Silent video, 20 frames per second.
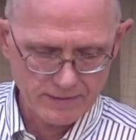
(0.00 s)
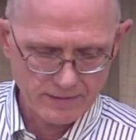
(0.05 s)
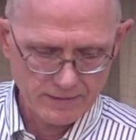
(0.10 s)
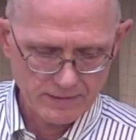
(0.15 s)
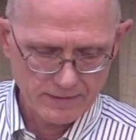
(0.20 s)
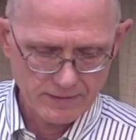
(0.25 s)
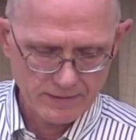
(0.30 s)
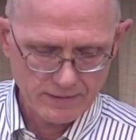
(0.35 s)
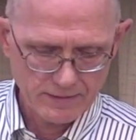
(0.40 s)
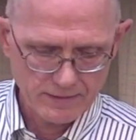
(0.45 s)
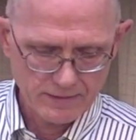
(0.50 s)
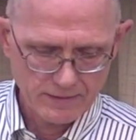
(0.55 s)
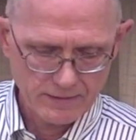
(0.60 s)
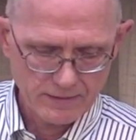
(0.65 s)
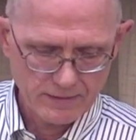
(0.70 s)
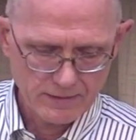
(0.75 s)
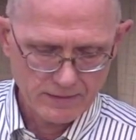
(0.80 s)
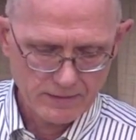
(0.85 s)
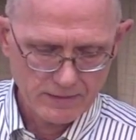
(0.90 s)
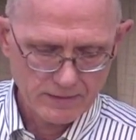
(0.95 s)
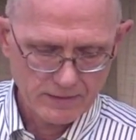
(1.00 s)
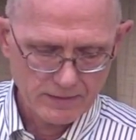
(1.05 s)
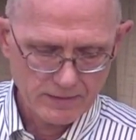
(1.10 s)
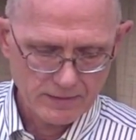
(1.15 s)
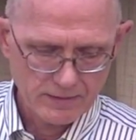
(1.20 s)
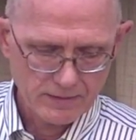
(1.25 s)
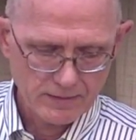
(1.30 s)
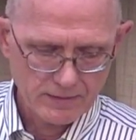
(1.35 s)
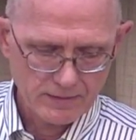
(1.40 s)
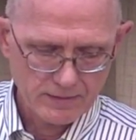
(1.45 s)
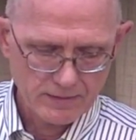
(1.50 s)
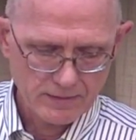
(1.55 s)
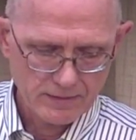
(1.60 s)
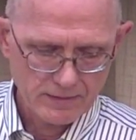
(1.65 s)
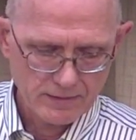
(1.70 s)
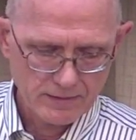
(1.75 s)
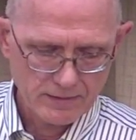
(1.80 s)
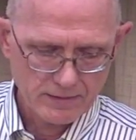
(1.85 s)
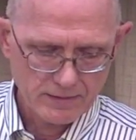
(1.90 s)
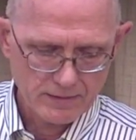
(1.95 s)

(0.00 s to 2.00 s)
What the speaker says: Nothing is said.